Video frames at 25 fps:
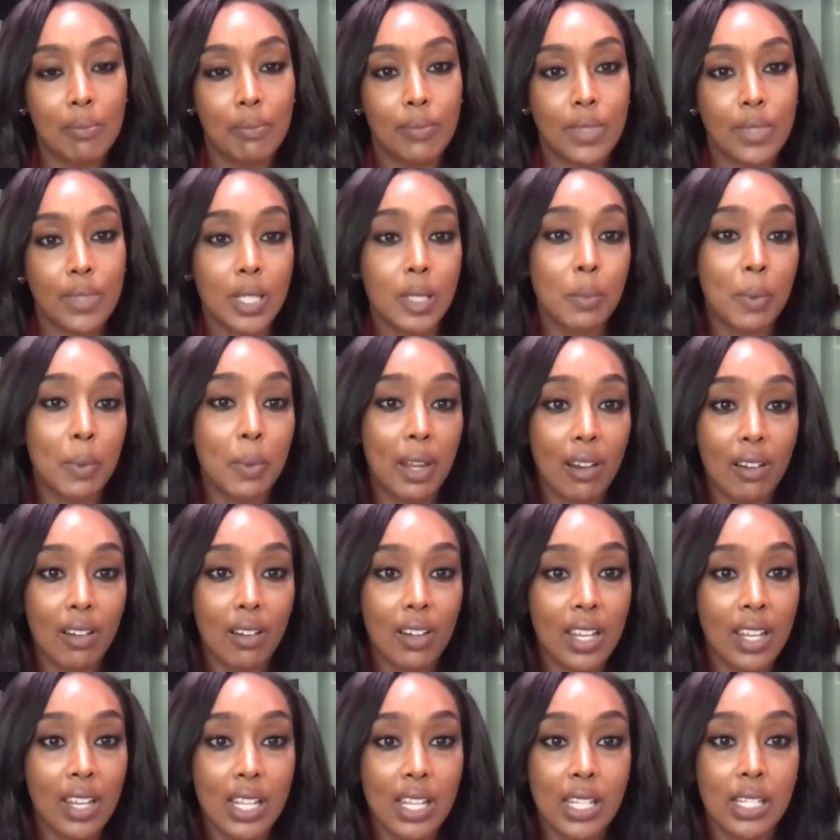
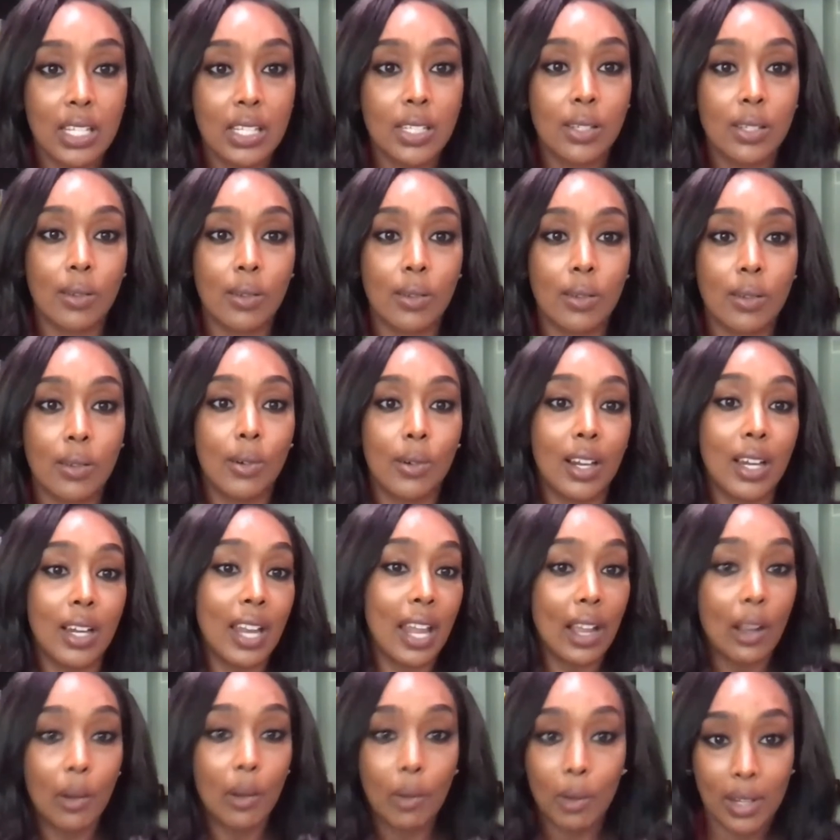disparities or
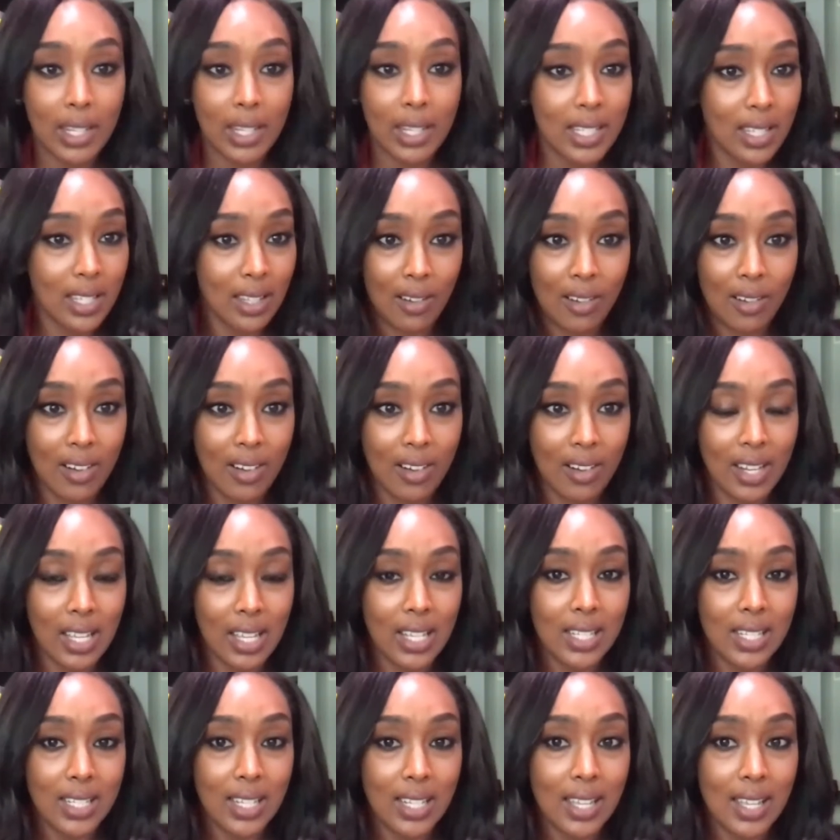inequities that already
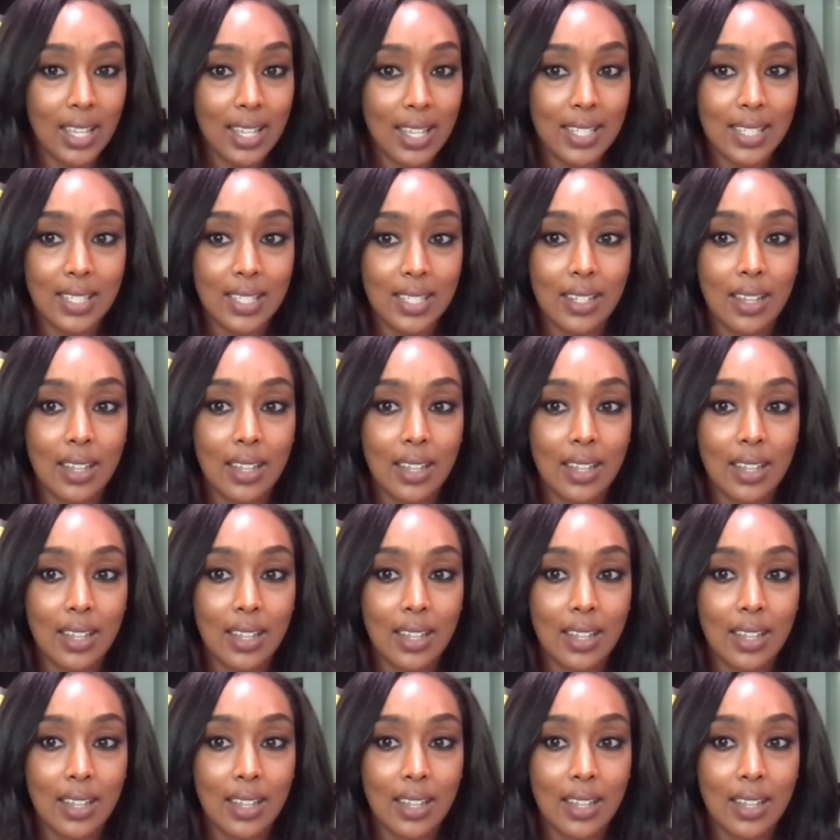exist.